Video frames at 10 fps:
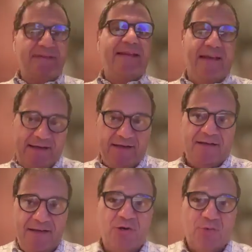today,
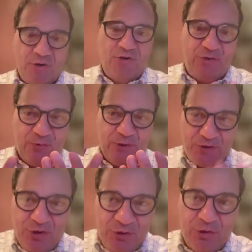with
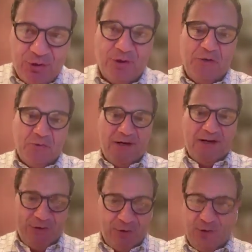what you know and what
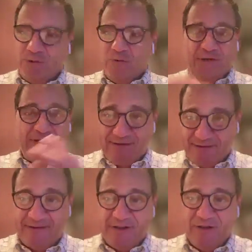I know and what
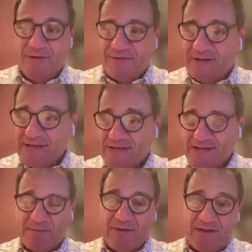a lot of us that
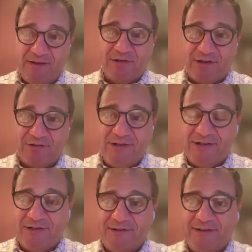spent their
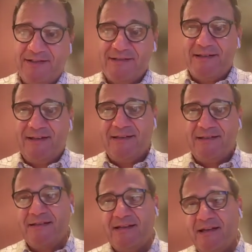career on these
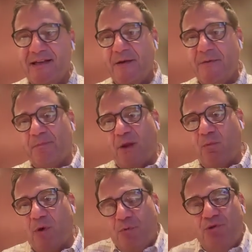things,
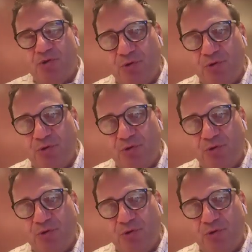what would you